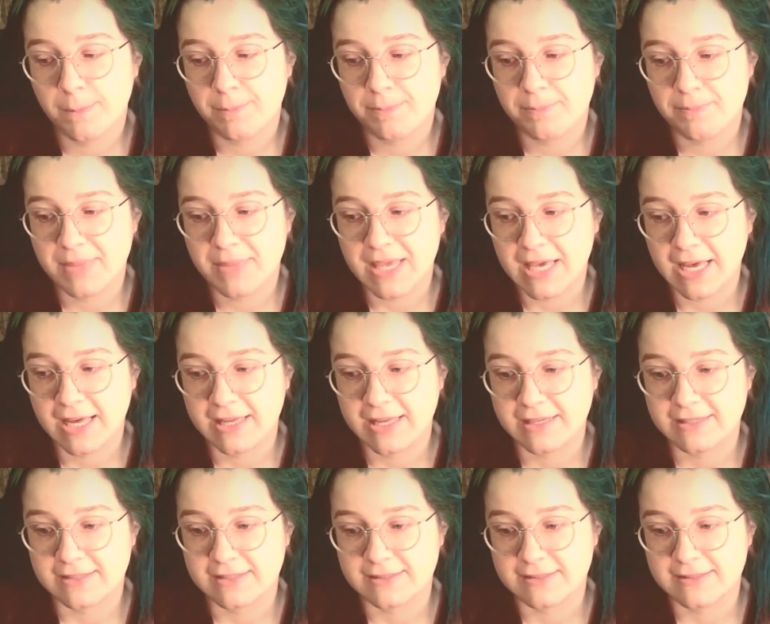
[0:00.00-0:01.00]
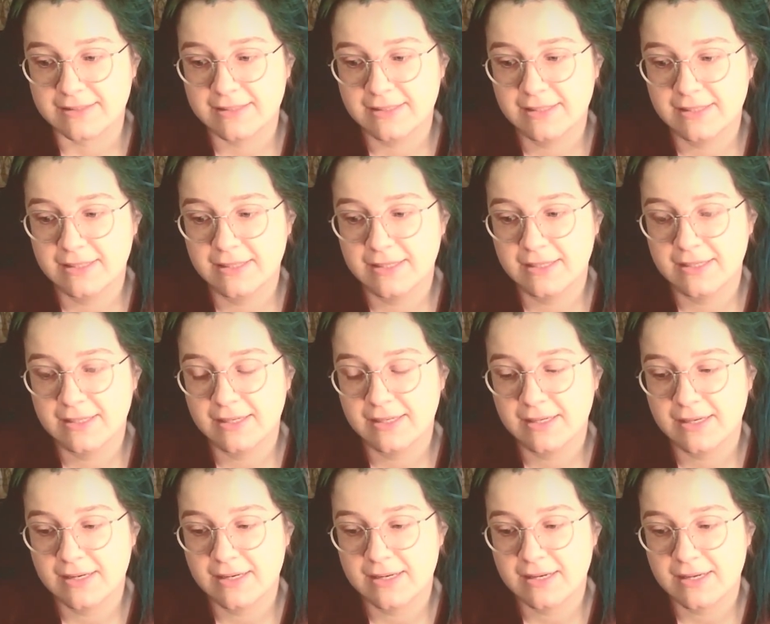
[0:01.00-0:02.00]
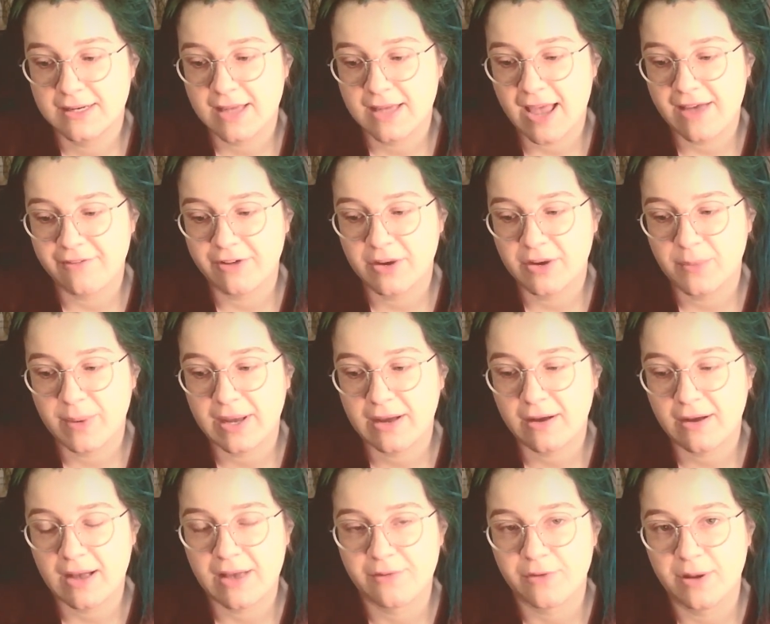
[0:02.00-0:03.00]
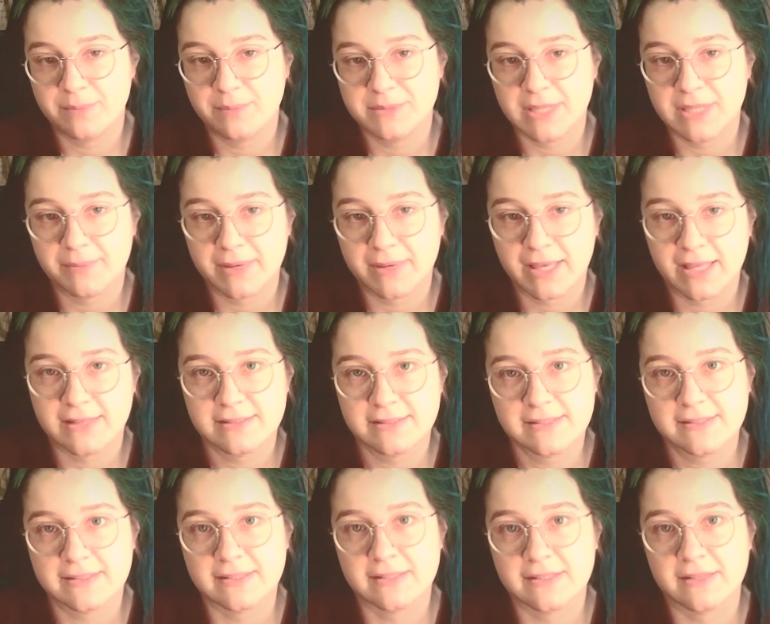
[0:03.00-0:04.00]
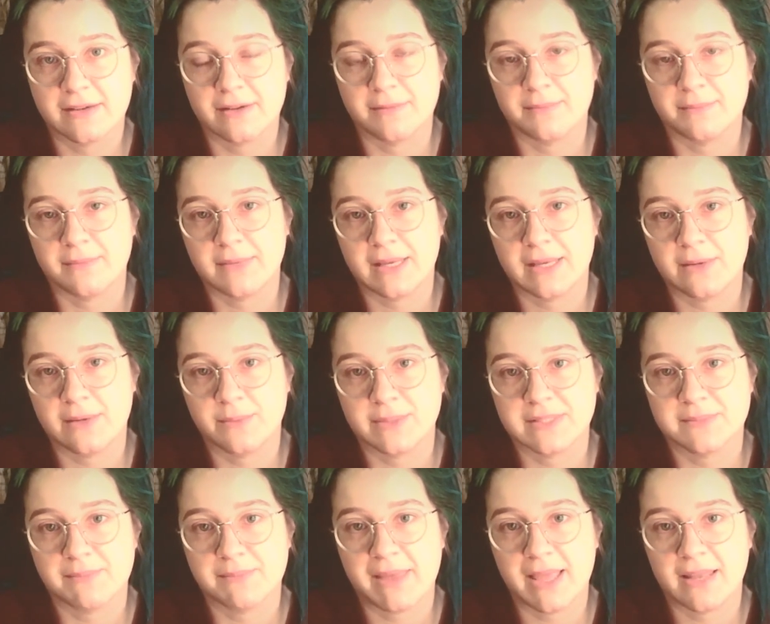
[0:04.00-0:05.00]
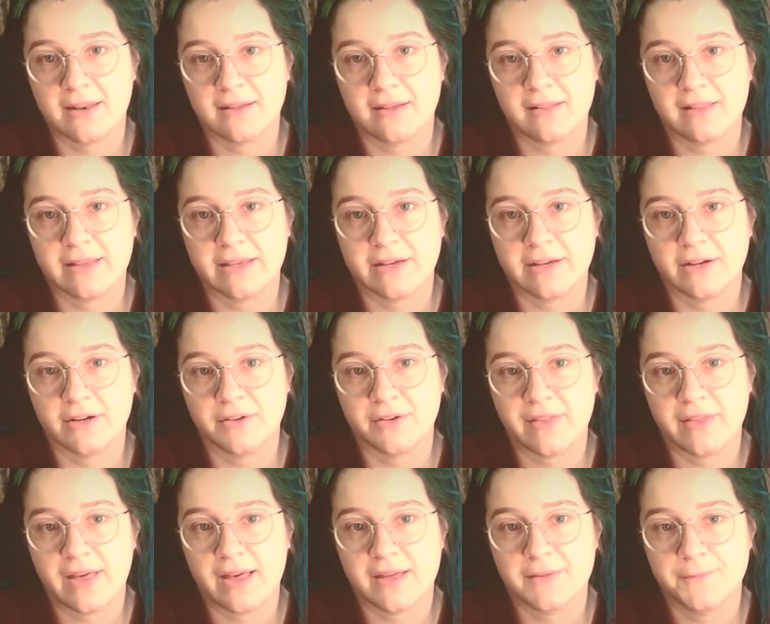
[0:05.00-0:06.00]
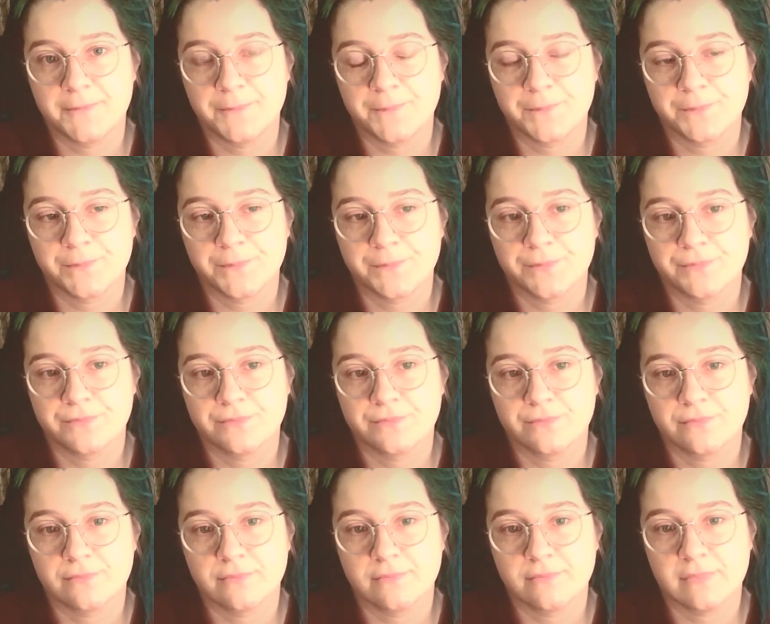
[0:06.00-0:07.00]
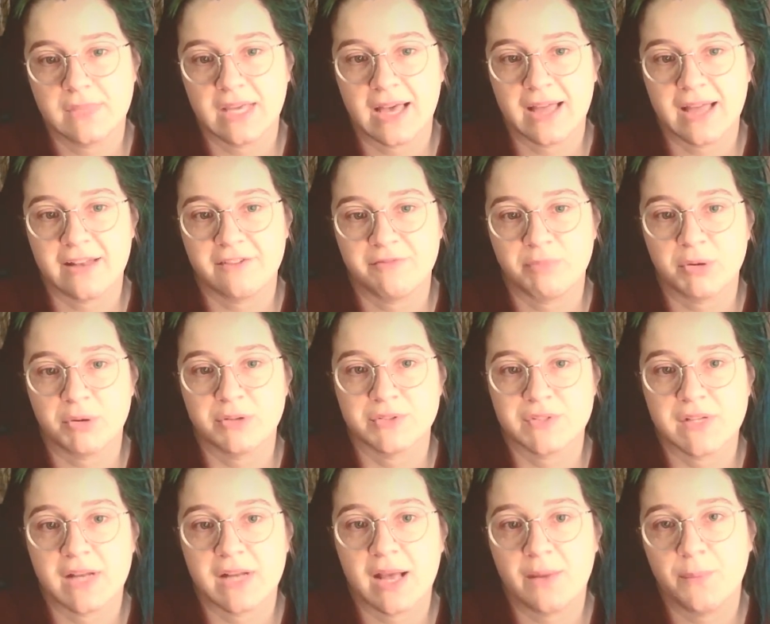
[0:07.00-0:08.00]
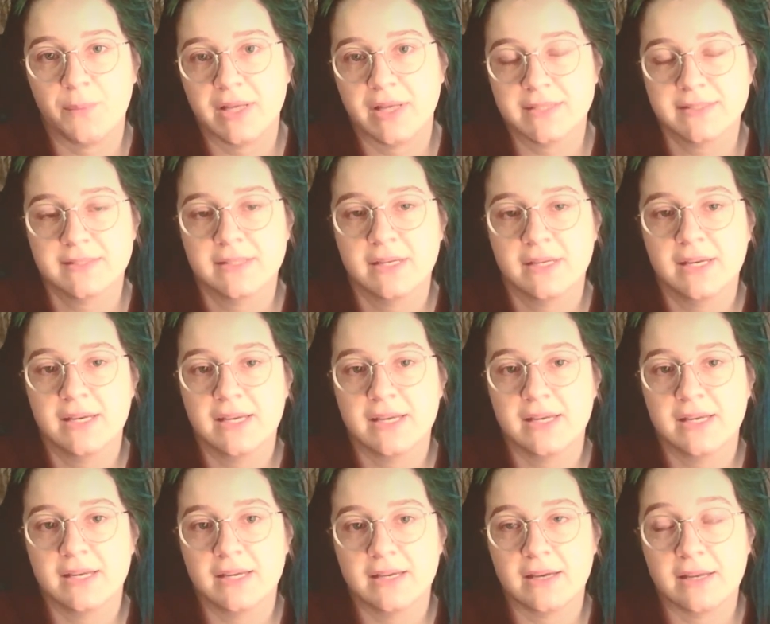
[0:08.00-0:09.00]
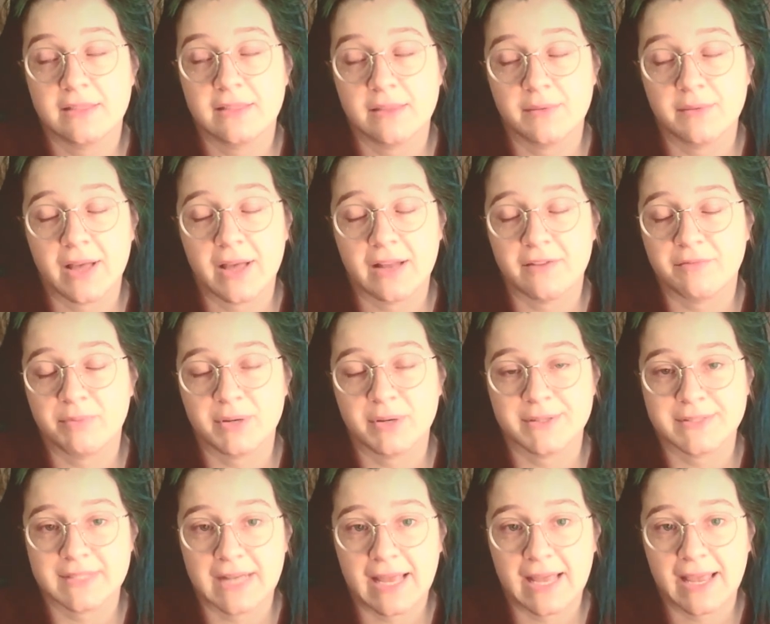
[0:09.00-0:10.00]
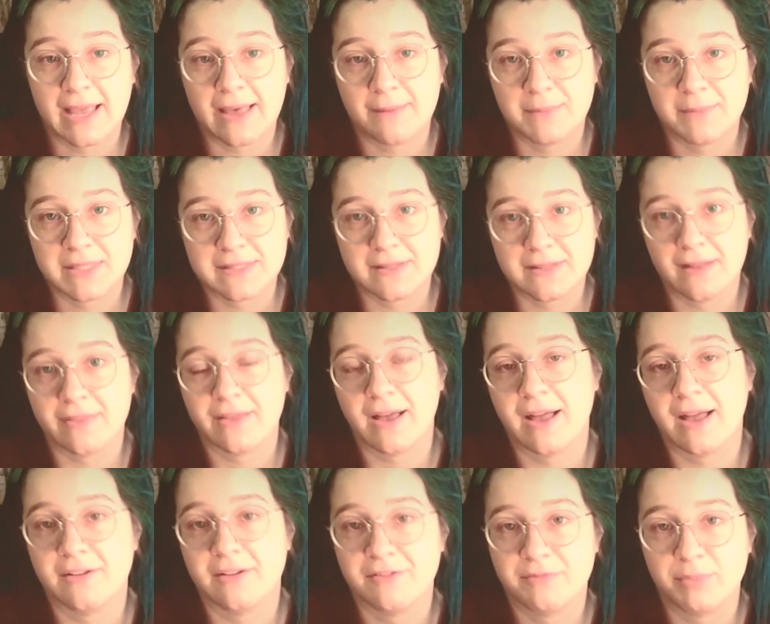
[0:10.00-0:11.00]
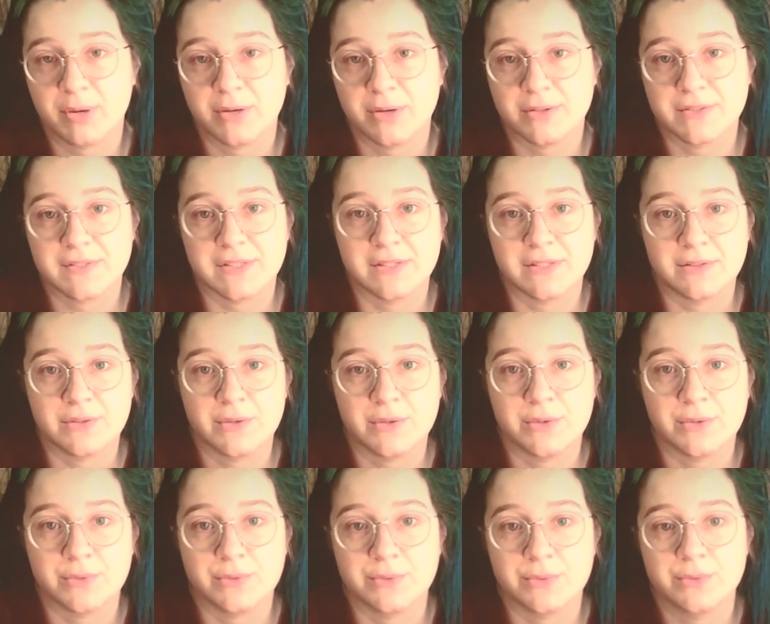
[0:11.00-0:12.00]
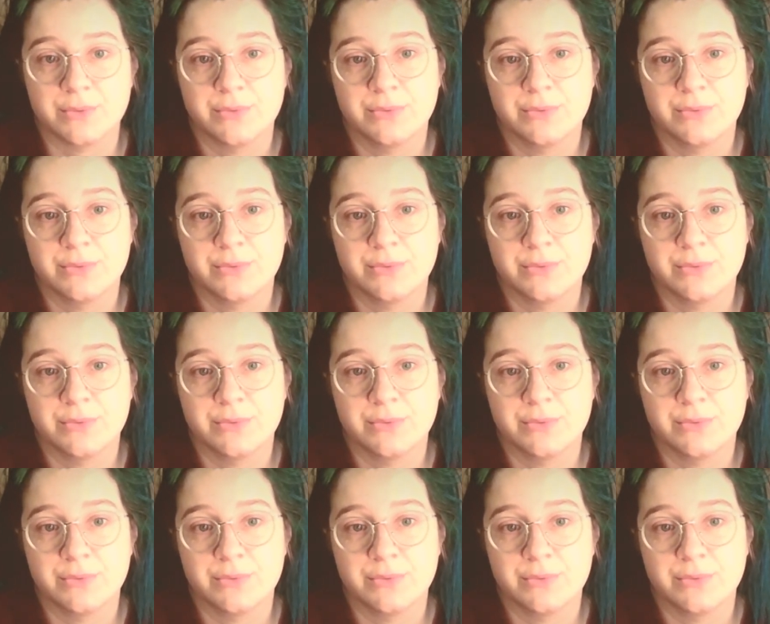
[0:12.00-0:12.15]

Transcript: because everywhere I rubbed up against them, it was made clear that the kind of person I was, the kind of person I am, is not the kind of person who,